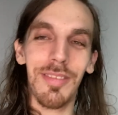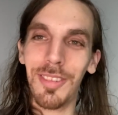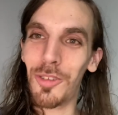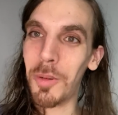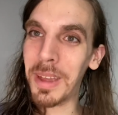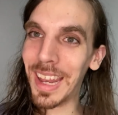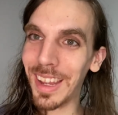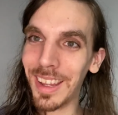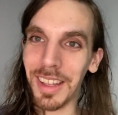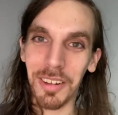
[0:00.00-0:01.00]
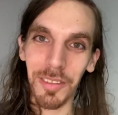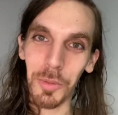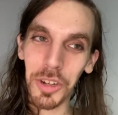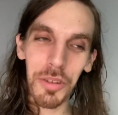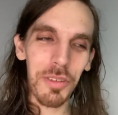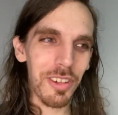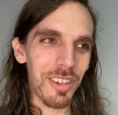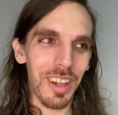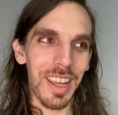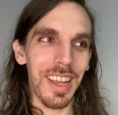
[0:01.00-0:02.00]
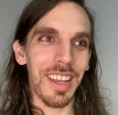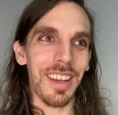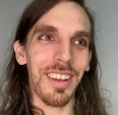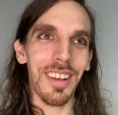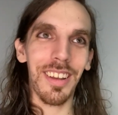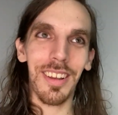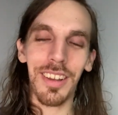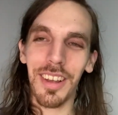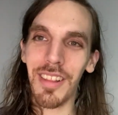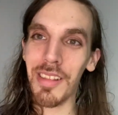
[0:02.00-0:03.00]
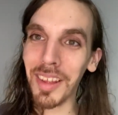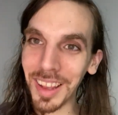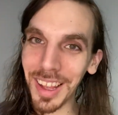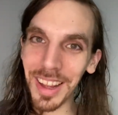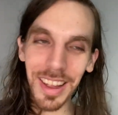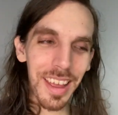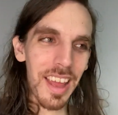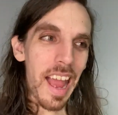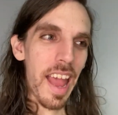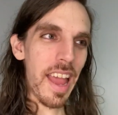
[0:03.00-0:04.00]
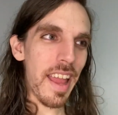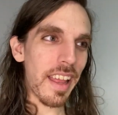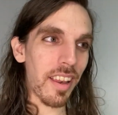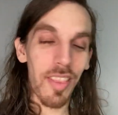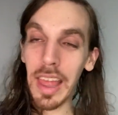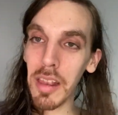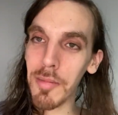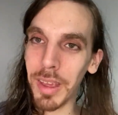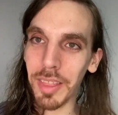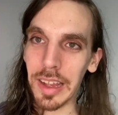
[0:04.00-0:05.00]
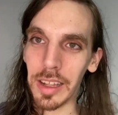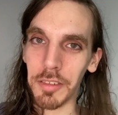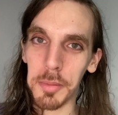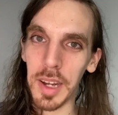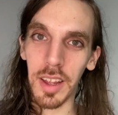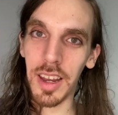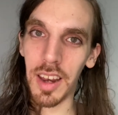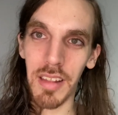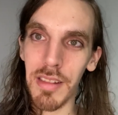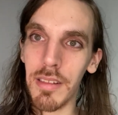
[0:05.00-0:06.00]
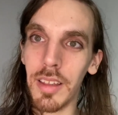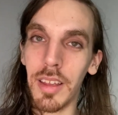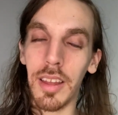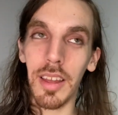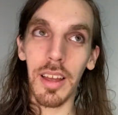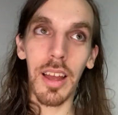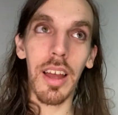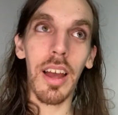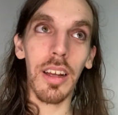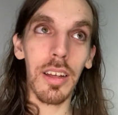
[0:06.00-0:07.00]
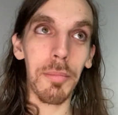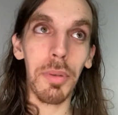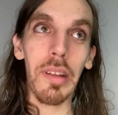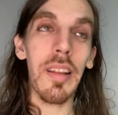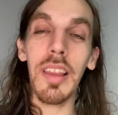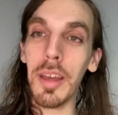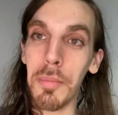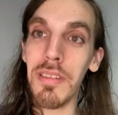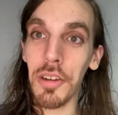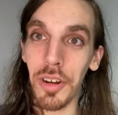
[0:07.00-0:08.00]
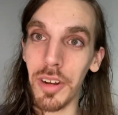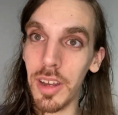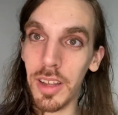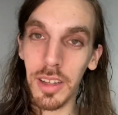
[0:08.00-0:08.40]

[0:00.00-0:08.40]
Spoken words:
dramatic and wonderful and silly, and that is the main thing I love about it. It is completely absurd.